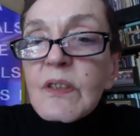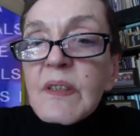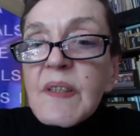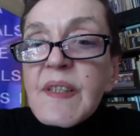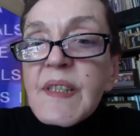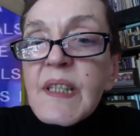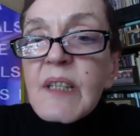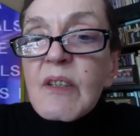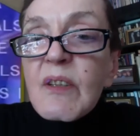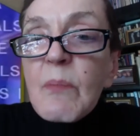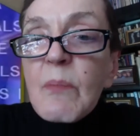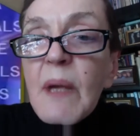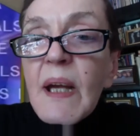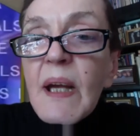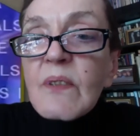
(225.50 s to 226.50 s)
see in the
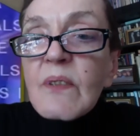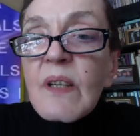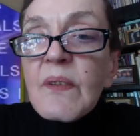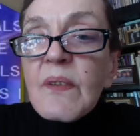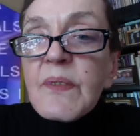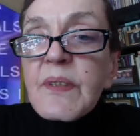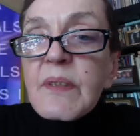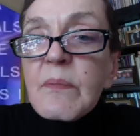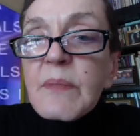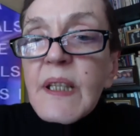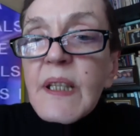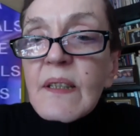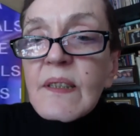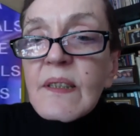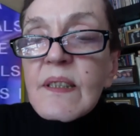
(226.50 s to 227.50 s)
background some
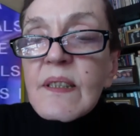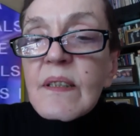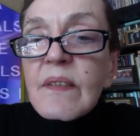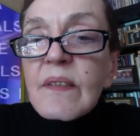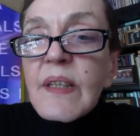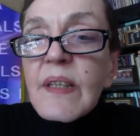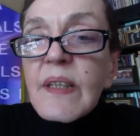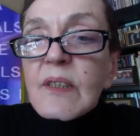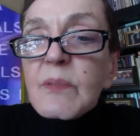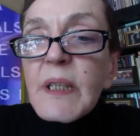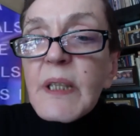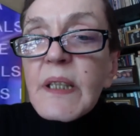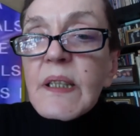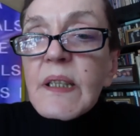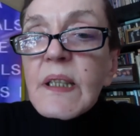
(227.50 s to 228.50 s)
text that's
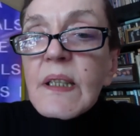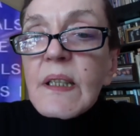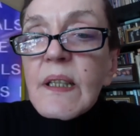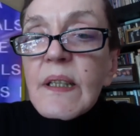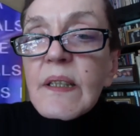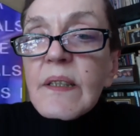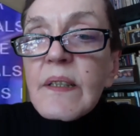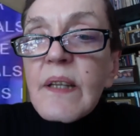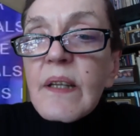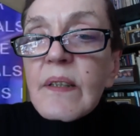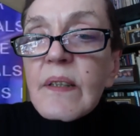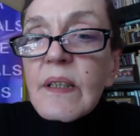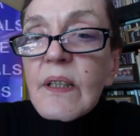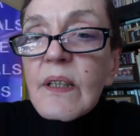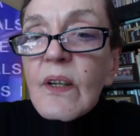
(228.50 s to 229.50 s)
being keyed in
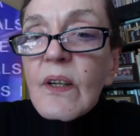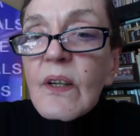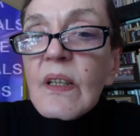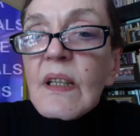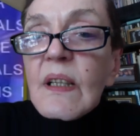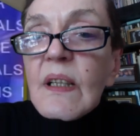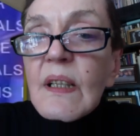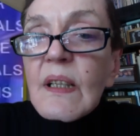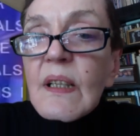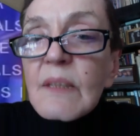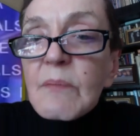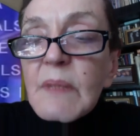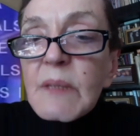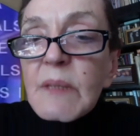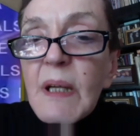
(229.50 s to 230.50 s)
here
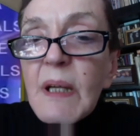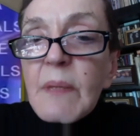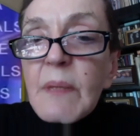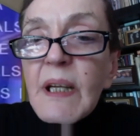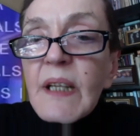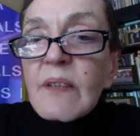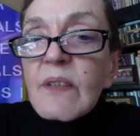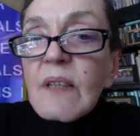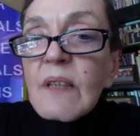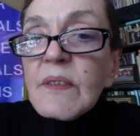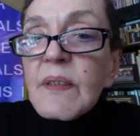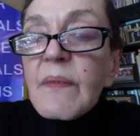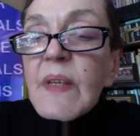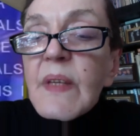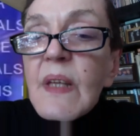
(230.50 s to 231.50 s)
in my background.
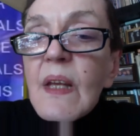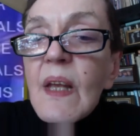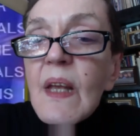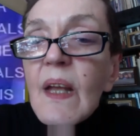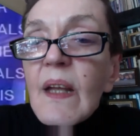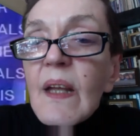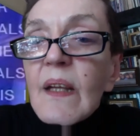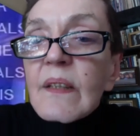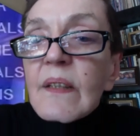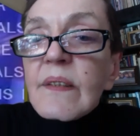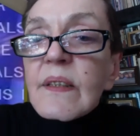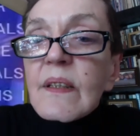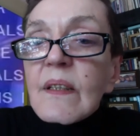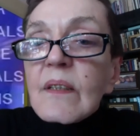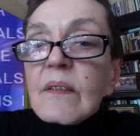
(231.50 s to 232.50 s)
And
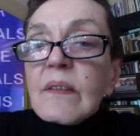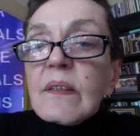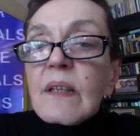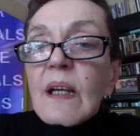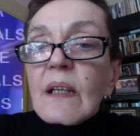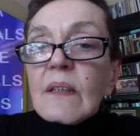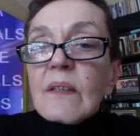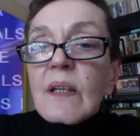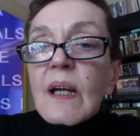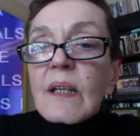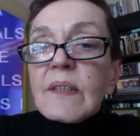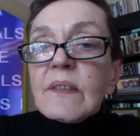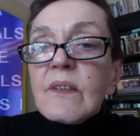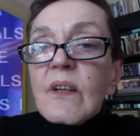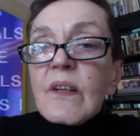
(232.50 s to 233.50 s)
I
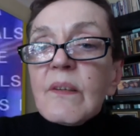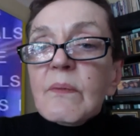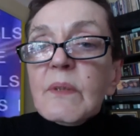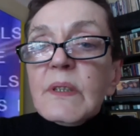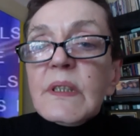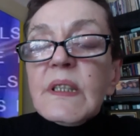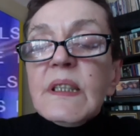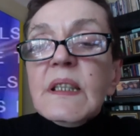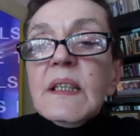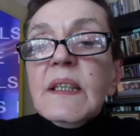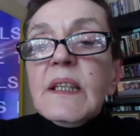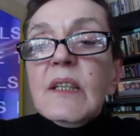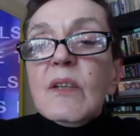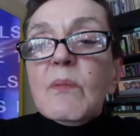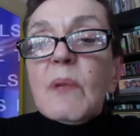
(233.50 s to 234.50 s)
started really
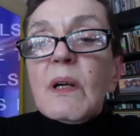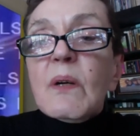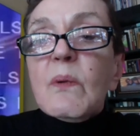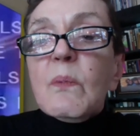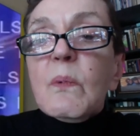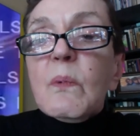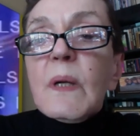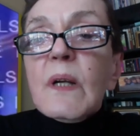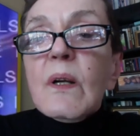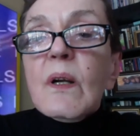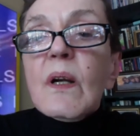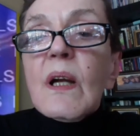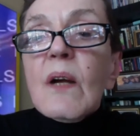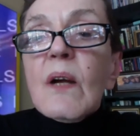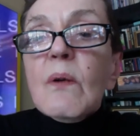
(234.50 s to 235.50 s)
thinking about
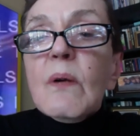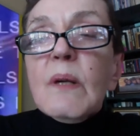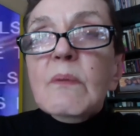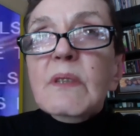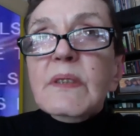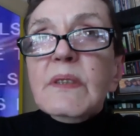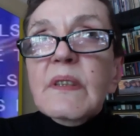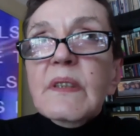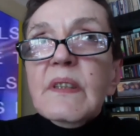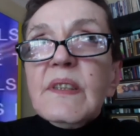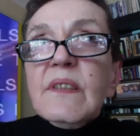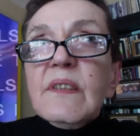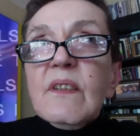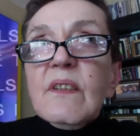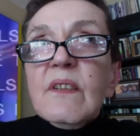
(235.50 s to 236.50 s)
how I was going to
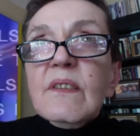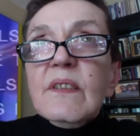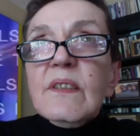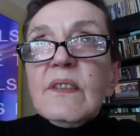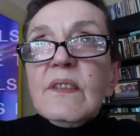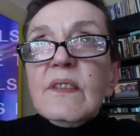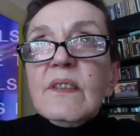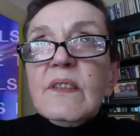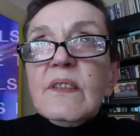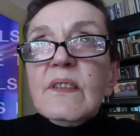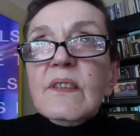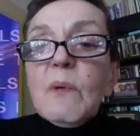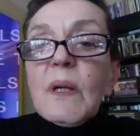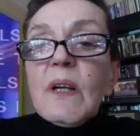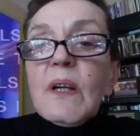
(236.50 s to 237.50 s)
start this talk
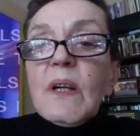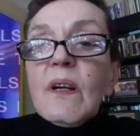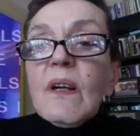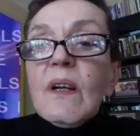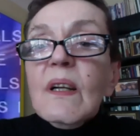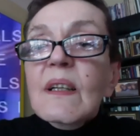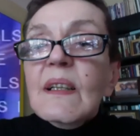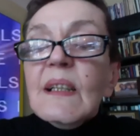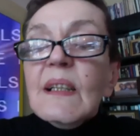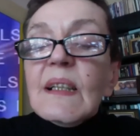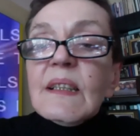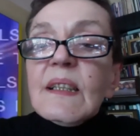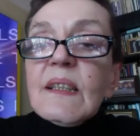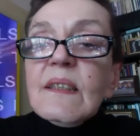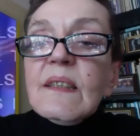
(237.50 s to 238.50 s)
and where.
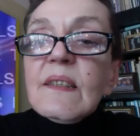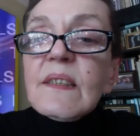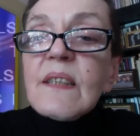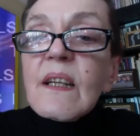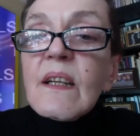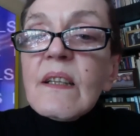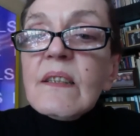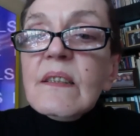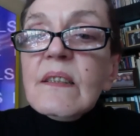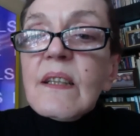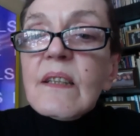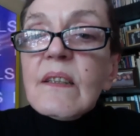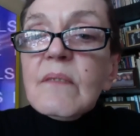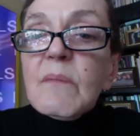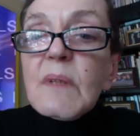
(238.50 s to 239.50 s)
And I decided
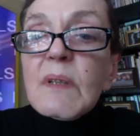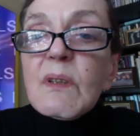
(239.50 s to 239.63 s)
that the